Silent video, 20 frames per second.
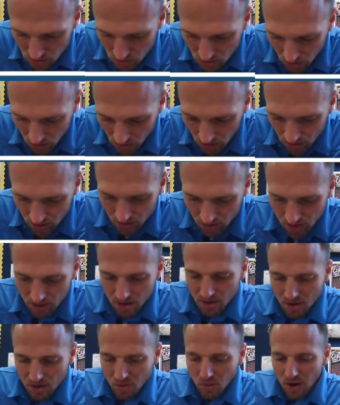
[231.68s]
start
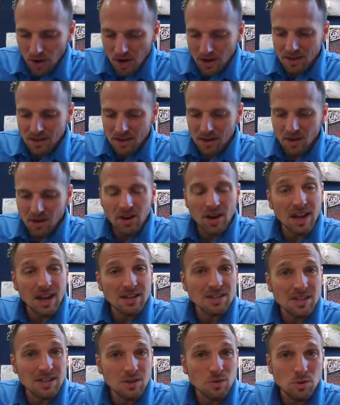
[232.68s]
right there at
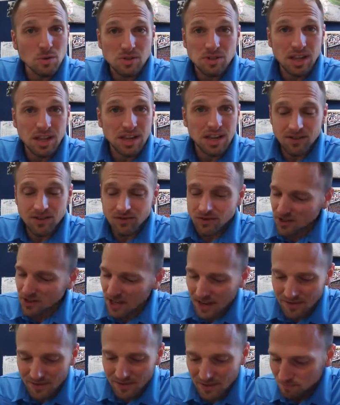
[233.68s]
x equals negative
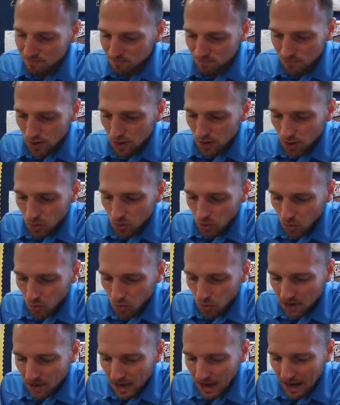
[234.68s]
7,
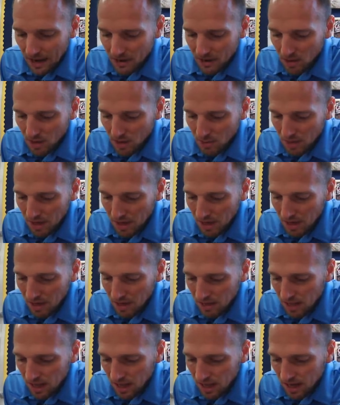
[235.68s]
we're not going to make a
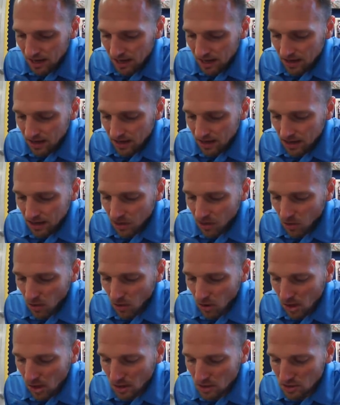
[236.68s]
line
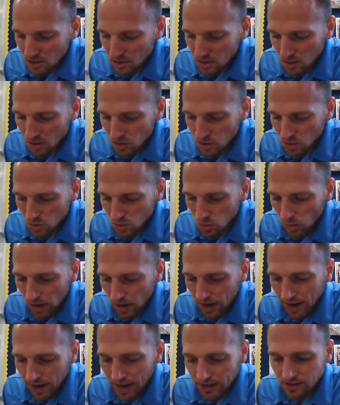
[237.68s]
across on those
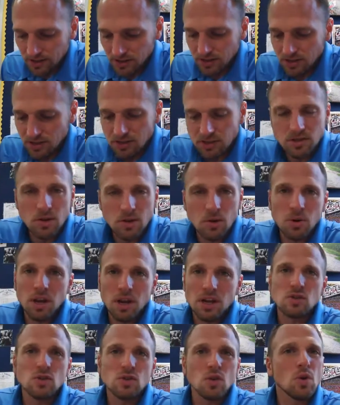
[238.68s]
y-axes.
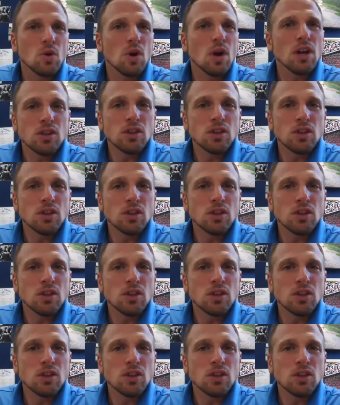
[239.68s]
Okay, so